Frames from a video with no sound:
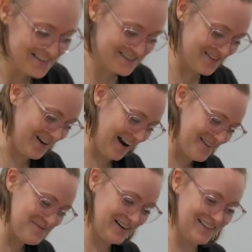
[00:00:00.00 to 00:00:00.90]
So
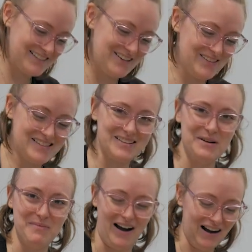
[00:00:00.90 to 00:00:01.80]
I put it into this
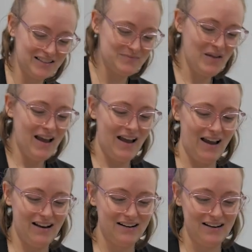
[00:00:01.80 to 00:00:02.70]
little box,
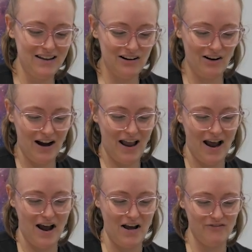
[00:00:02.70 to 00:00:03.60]
and here I
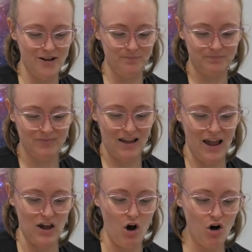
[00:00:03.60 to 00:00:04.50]
have
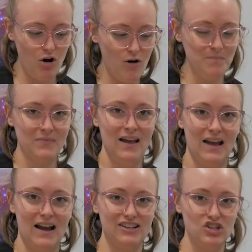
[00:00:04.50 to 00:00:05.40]
a hole
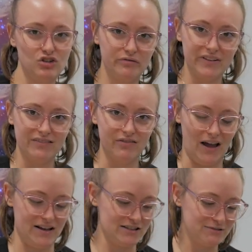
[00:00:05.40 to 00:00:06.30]
and a UV
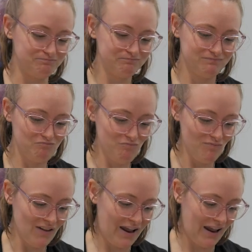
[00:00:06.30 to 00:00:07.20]
light.
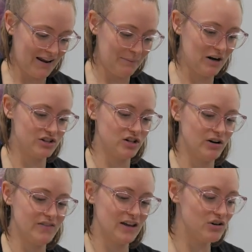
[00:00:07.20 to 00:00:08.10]
And I'm going to
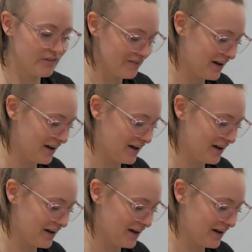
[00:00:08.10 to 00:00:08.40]
turn on that UV